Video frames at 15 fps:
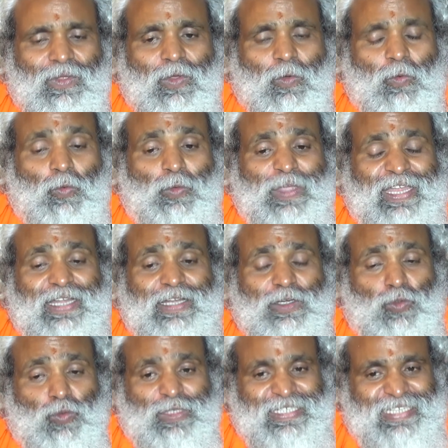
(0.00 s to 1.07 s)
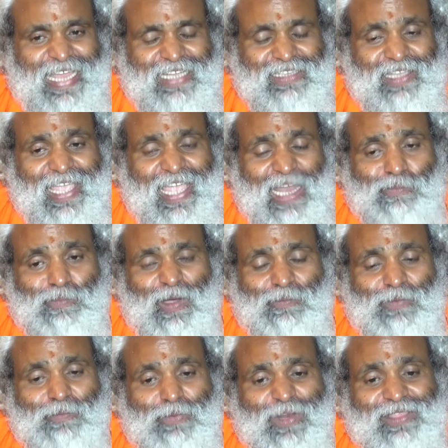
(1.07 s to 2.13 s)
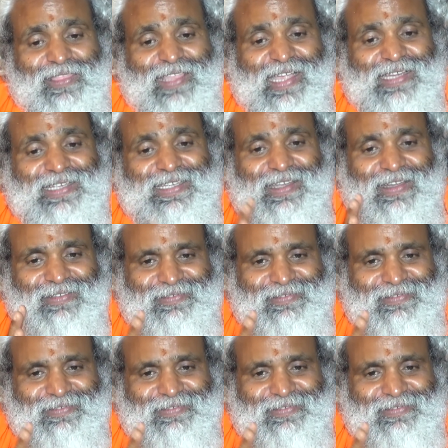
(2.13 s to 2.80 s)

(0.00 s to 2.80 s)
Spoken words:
we do take the help of Pratyaksha,